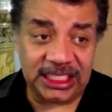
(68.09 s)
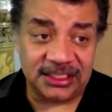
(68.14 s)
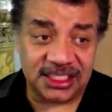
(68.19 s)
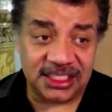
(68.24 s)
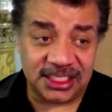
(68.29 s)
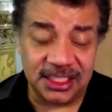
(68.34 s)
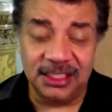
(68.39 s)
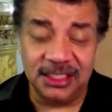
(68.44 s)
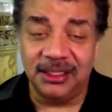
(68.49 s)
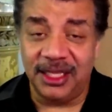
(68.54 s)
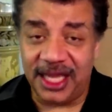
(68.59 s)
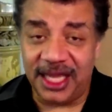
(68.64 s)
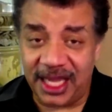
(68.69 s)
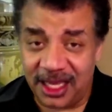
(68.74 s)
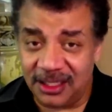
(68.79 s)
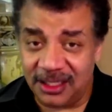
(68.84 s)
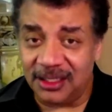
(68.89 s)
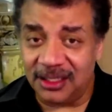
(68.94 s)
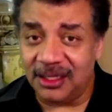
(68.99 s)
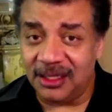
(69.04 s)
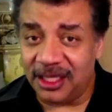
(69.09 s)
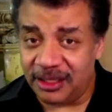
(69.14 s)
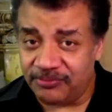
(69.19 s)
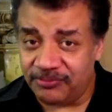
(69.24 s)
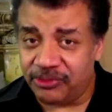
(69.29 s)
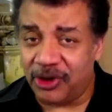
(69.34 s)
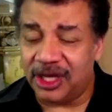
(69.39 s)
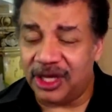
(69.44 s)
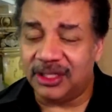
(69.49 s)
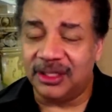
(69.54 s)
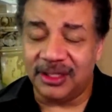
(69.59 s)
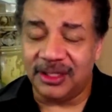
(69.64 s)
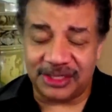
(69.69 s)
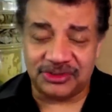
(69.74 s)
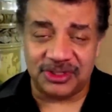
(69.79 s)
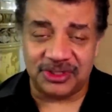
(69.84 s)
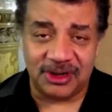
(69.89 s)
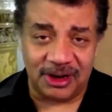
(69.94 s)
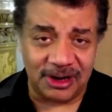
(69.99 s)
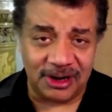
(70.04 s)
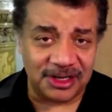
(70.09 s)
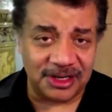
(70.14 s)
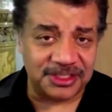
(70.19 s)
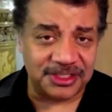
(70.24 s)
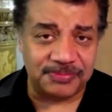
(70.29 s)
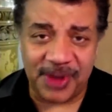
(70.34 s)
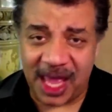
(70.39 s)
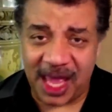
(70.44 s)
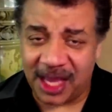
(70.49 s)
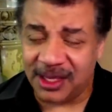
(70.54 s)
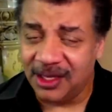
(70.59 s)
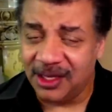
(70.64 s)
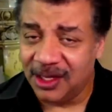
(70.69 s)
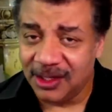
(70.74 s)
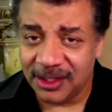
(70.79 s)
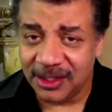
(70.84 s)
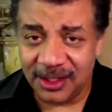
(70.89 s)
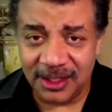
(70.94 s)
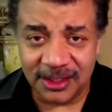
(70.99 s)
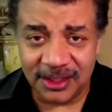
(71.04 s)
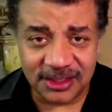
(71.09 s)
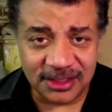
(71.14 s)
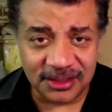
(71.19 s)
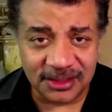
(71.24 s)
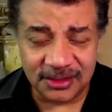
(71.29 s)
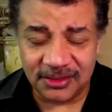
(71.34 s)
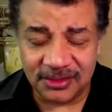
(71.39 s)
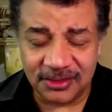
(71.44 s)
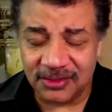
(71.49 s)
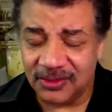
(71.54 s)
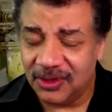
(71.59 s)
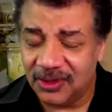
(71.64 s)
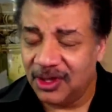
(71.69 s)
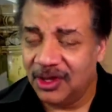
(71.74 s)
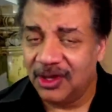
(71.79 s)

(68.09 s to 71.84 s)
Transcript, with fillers: single-handedly brought electric cars back into